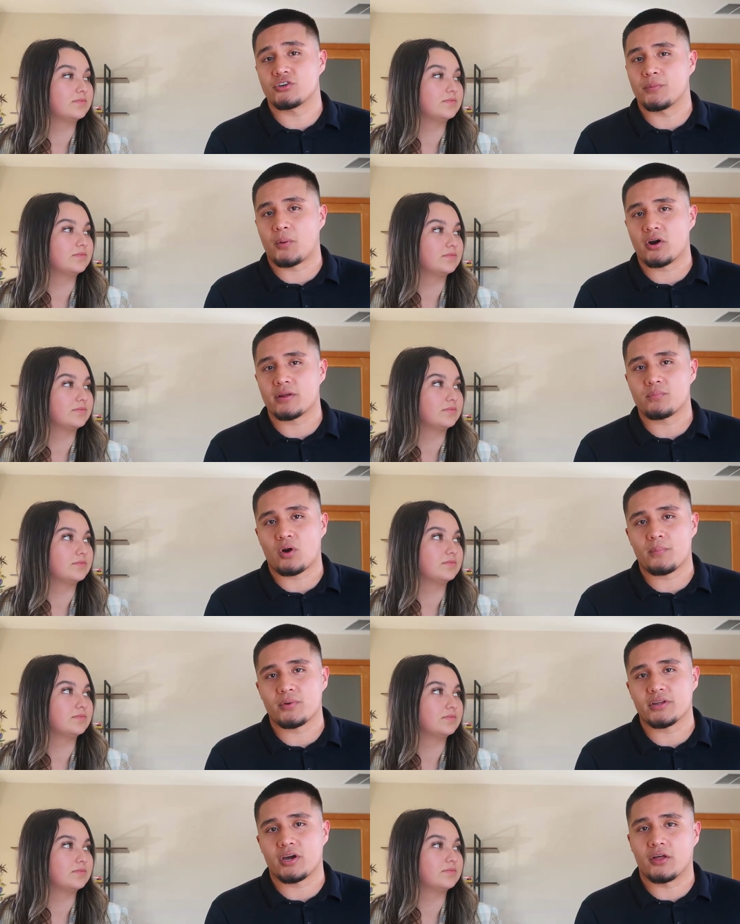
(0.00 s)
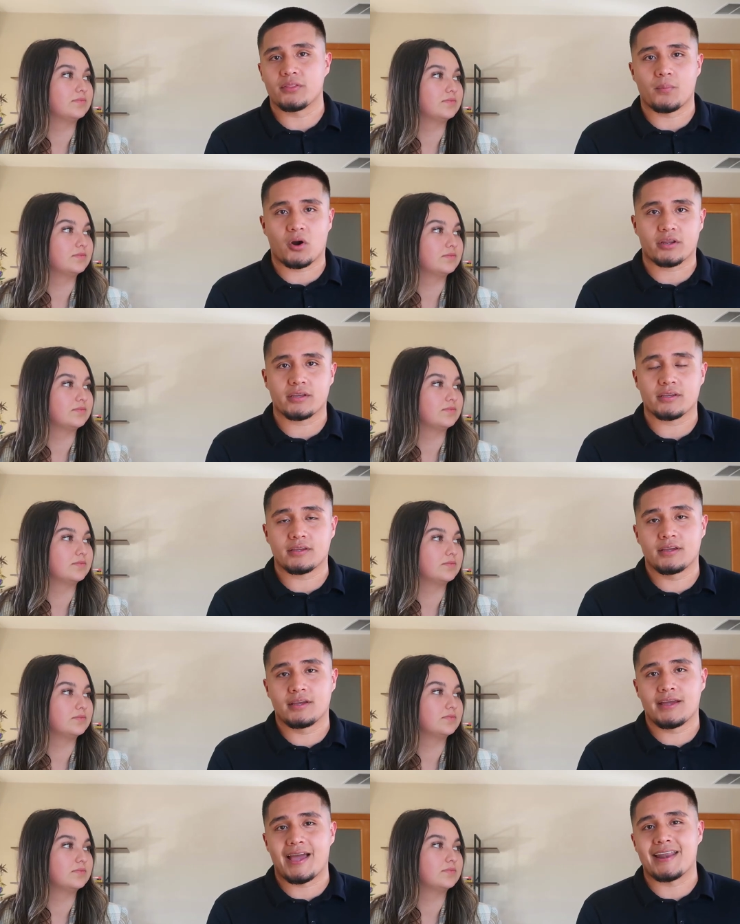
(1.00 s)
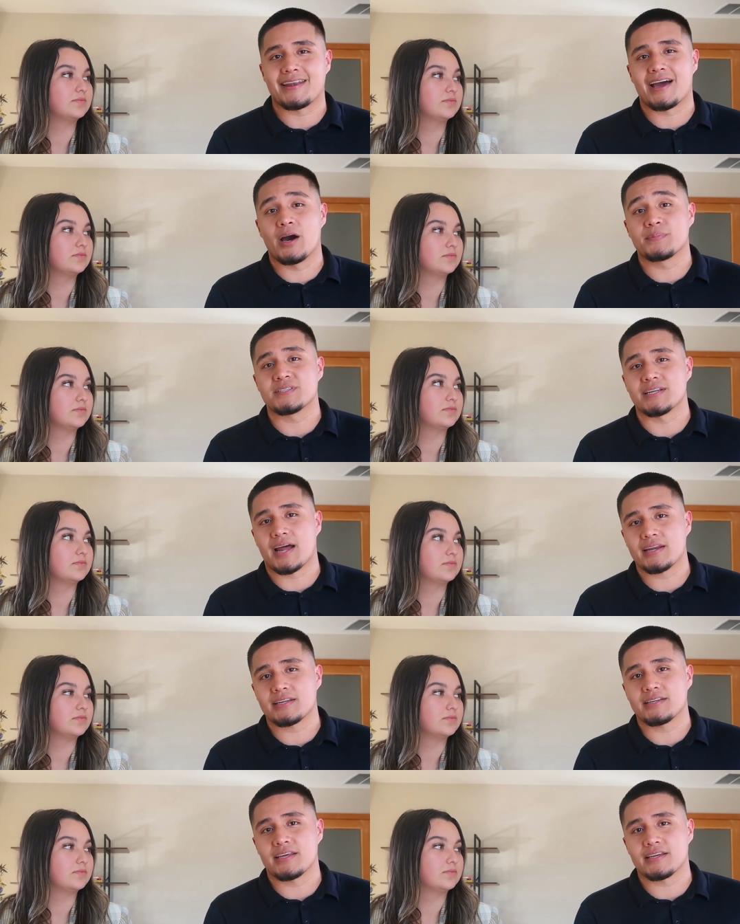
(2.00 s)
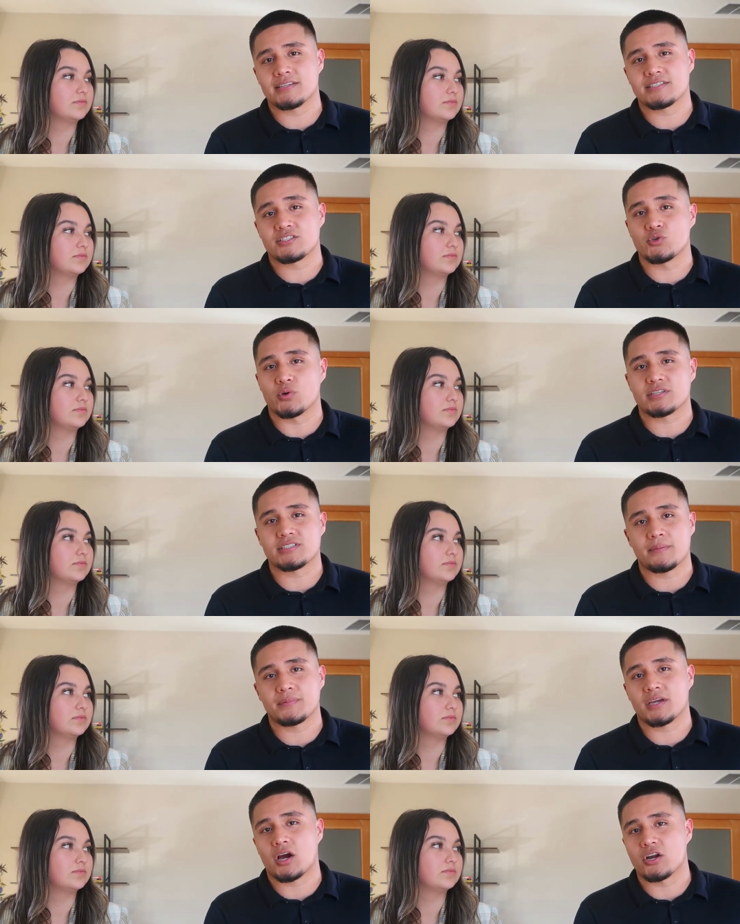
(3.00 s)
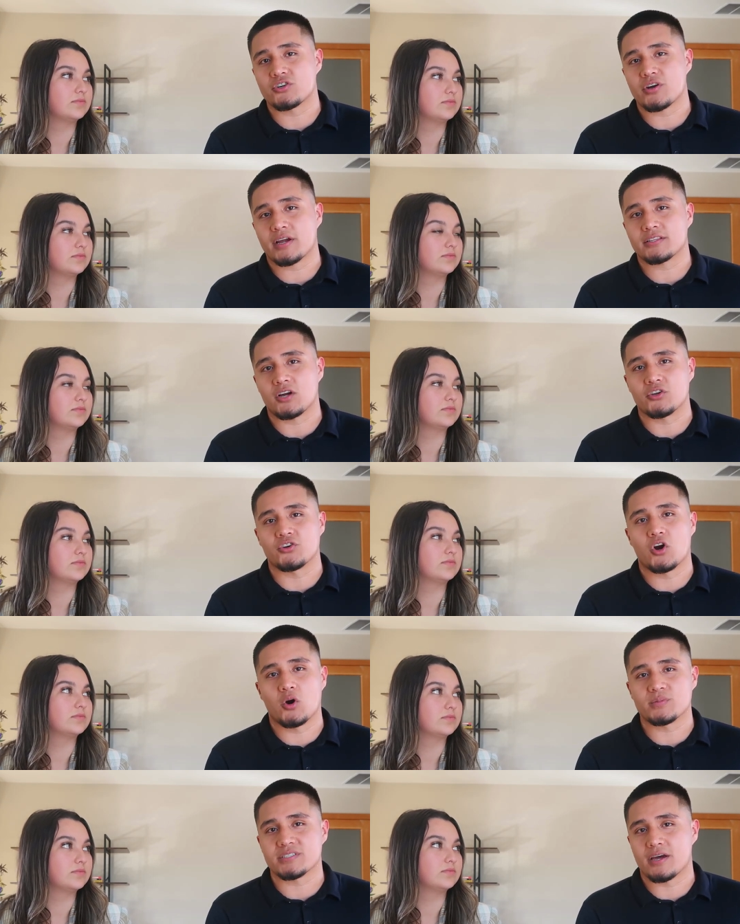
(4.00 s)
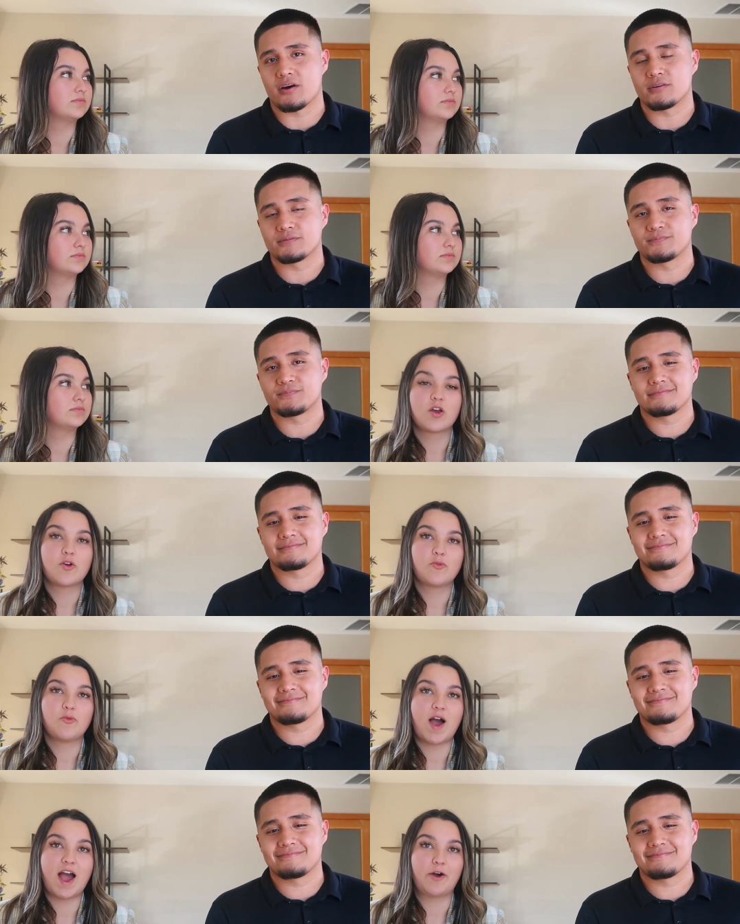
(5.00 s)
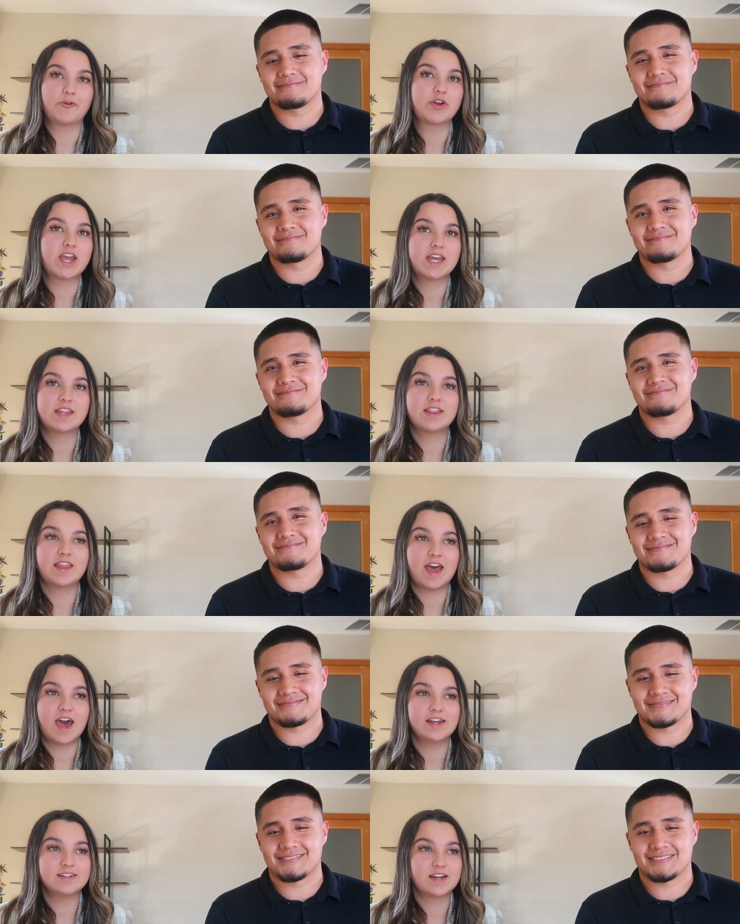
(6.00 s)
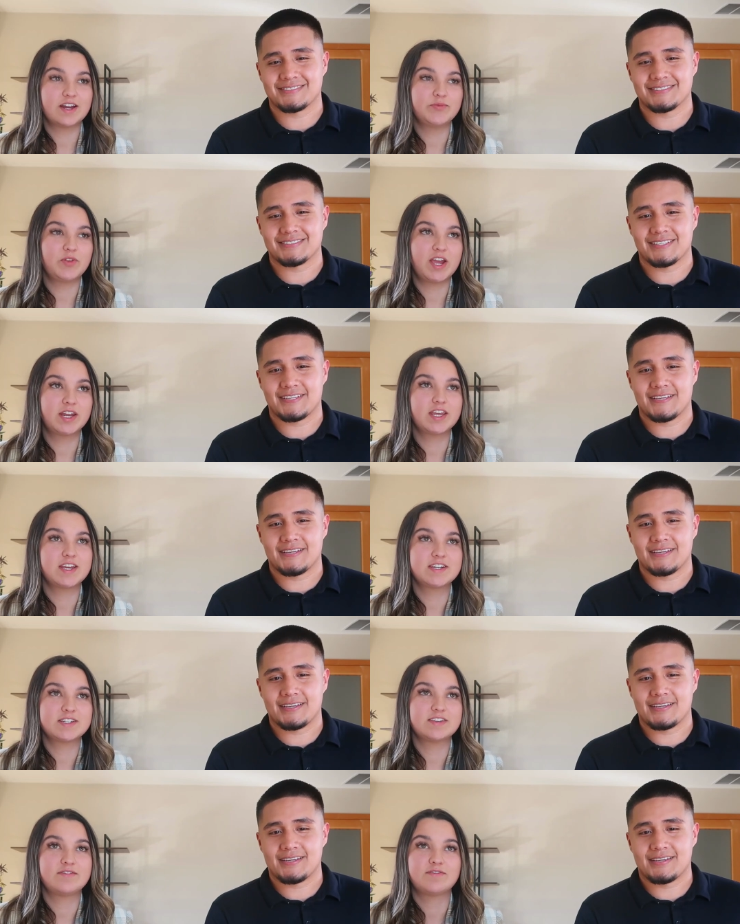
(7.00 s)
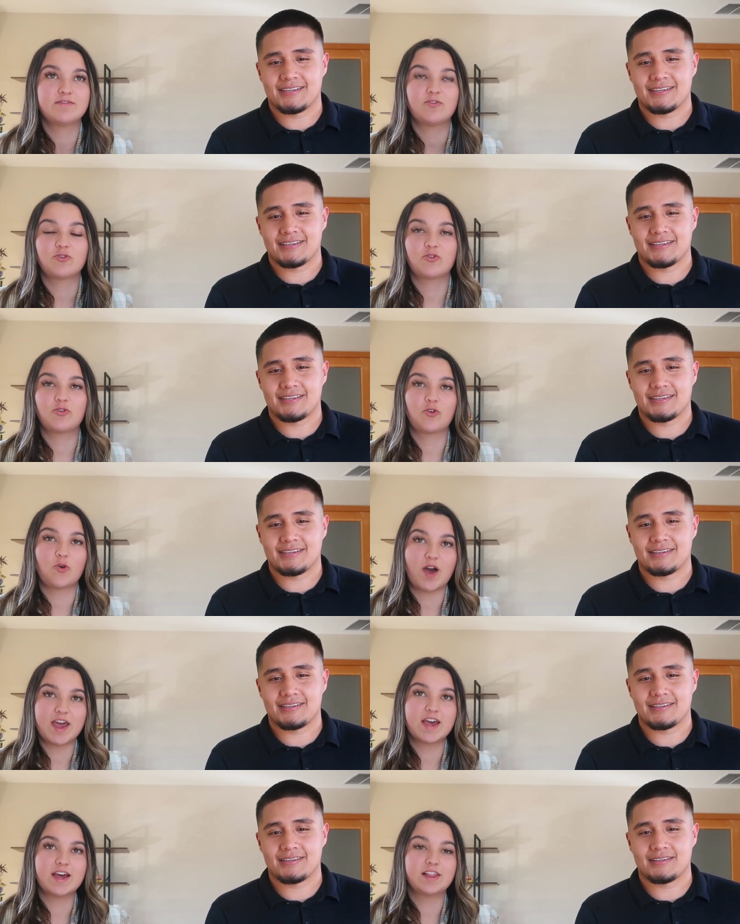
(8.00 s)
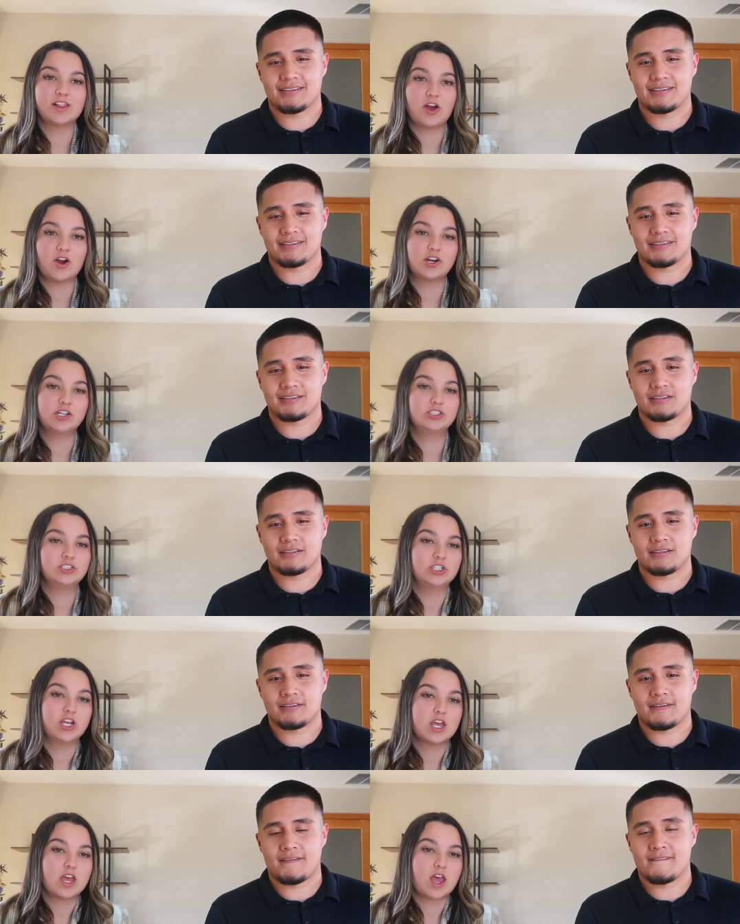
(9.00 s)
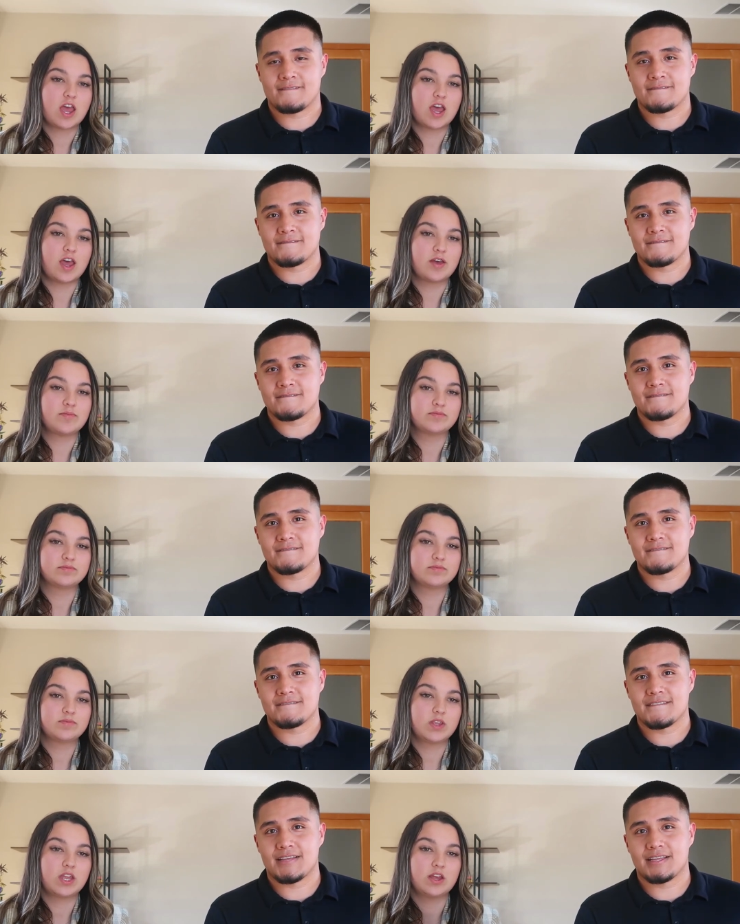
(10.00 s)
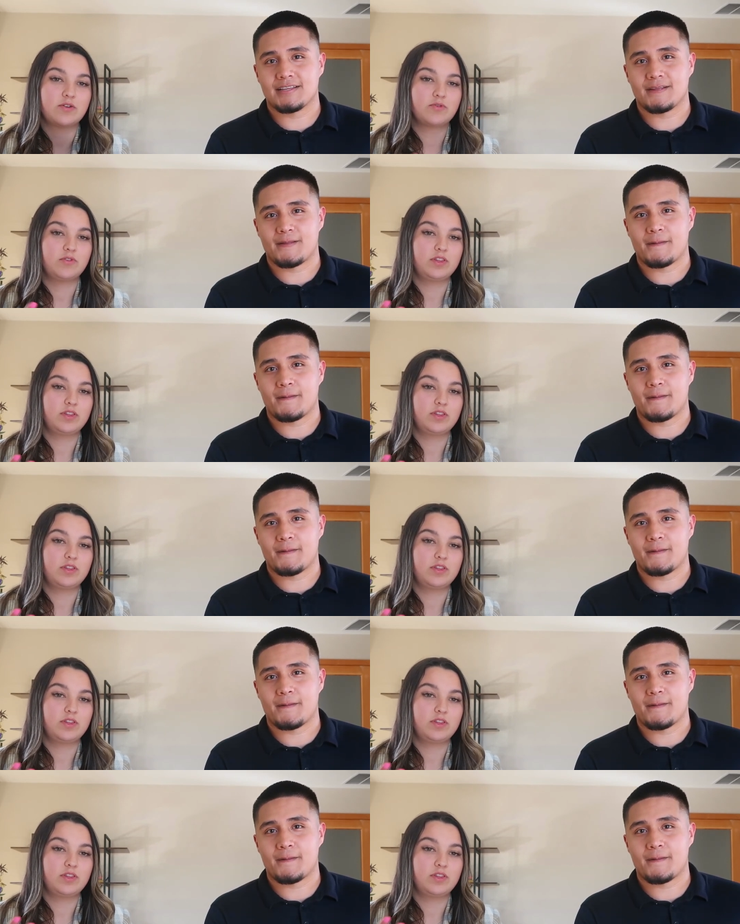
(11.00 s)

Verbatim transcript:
Speaker 1: your departing property on the market and up to 90 days to accept a contract on your home sale.
Speaker 2: Wow, and that timeline is quite a large um, you know,